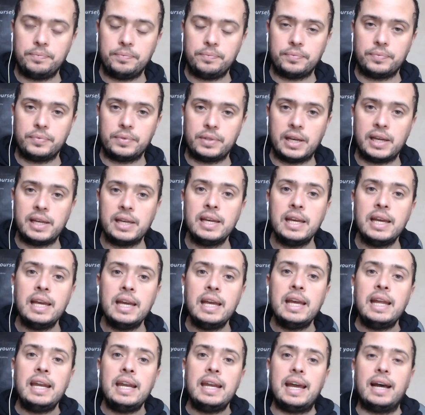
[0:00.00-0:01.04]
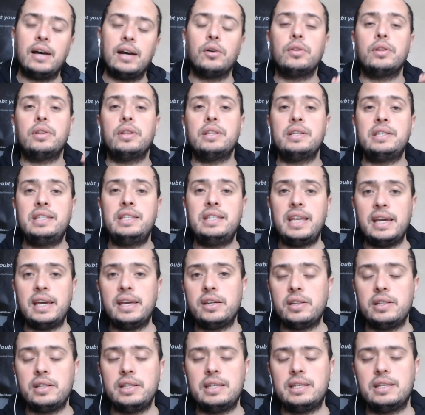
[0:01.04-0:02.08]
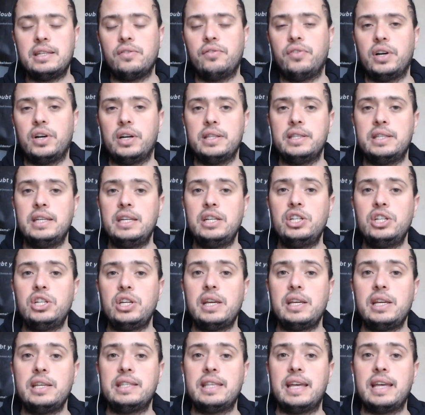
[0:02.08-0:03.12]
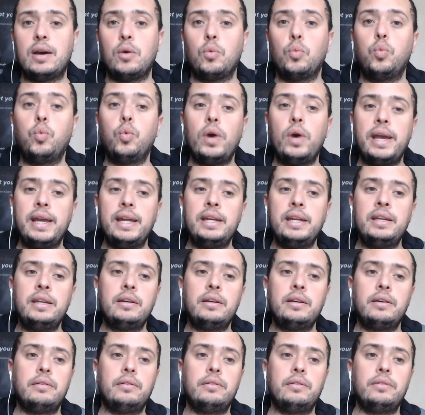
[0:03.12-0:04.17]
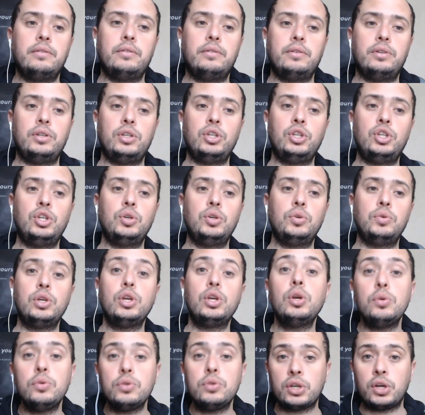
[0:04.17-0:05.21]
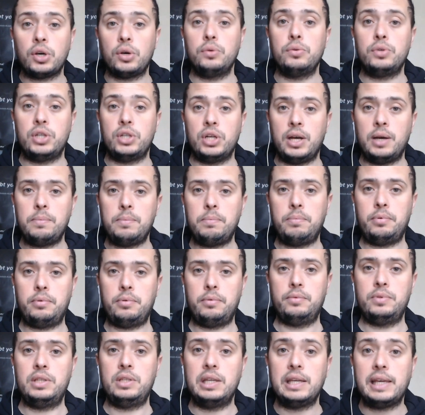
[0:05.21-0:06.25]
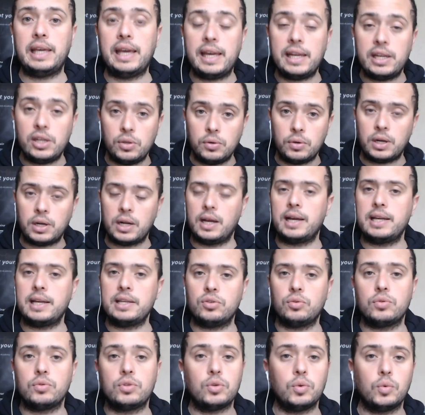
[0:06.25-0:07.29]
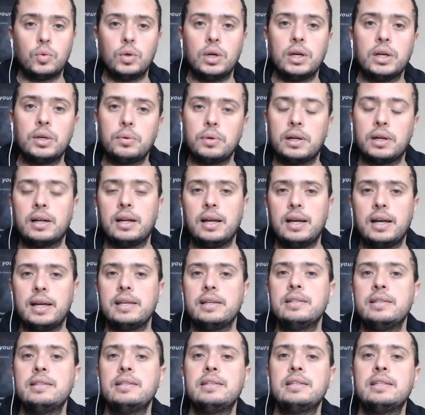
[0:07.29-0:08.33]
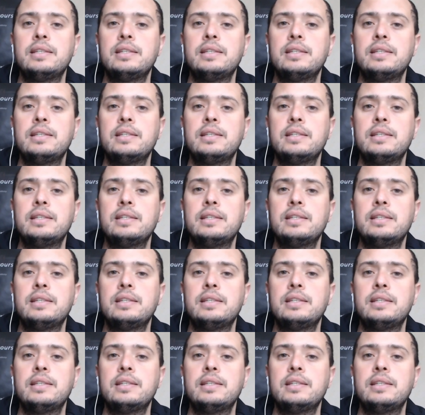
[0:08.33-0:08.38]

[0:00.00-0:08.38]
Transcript: Okay. Now, the second disadvantage is that when you use Coach Up to gain new clients or to work with clients,